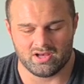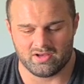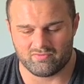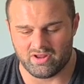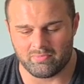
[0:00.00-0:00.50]

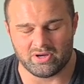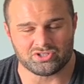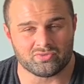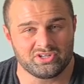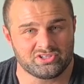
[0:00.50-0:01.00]
read a bunch
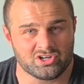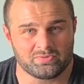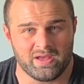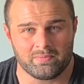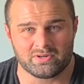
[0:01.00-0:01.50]
of research
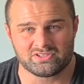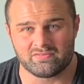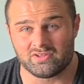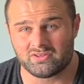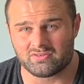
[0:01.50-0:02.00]
papers, I've
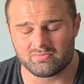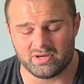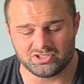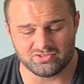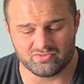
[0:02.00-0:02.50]
looked through a
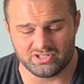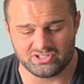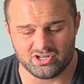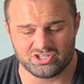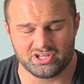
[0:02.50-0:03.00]
bunch of
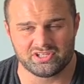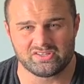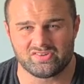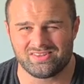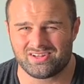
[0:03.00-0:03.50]
research on
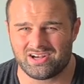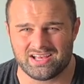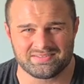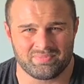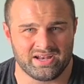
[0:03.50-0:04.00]
this, and there
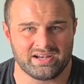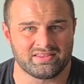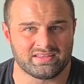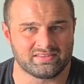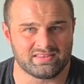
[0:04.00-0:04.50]
hasn't been
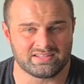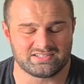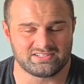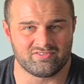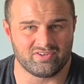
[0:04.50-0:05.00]
anything
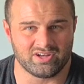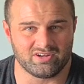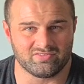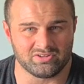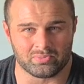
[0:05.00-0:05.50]
that's
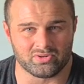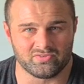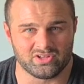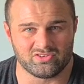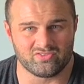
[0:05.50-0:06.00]
definitively proved
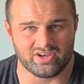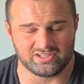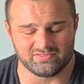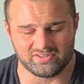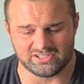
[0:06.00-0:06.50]
its
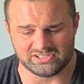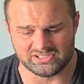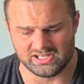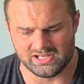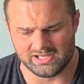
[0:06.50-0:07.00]
effectiveness.
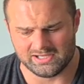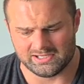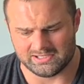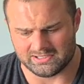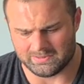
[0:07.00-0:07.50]

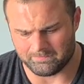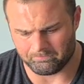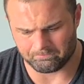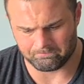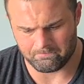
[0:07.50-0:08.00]

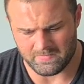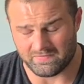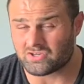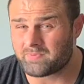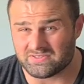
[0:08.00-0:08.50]

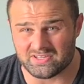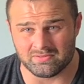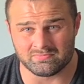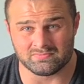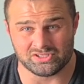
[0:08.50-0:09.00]
There's been
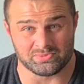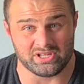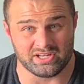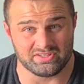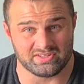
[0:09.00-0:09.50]
some
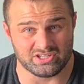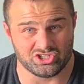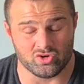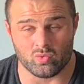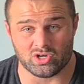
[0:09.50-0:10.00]
studies that
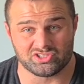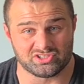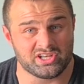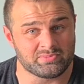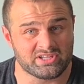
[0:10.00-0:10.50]
show it works in
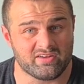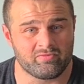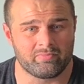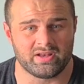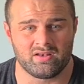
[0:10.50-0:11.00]
some stuff,
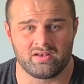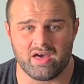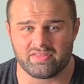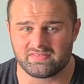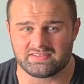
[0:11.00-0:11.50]
but
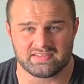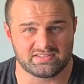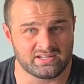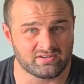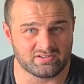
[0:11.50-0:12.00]
nothing that says it
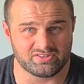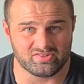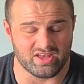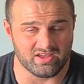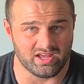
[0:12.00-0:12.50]

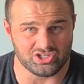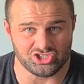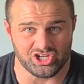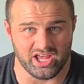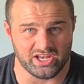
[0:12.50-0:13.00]
increases
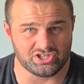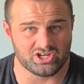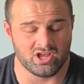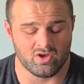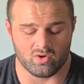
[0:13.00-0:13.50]
HGH
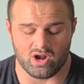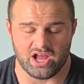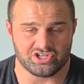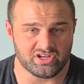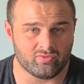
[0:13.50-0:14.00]
or
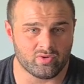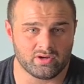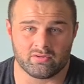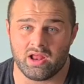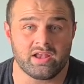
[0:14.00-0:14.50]

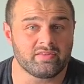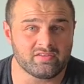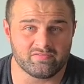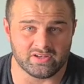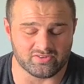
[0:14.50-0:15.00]
IGF-1 or anything
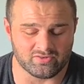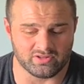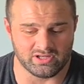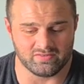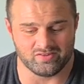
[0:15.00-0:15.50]
fitness
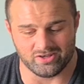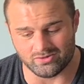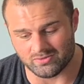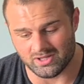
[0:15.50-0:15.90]
related. So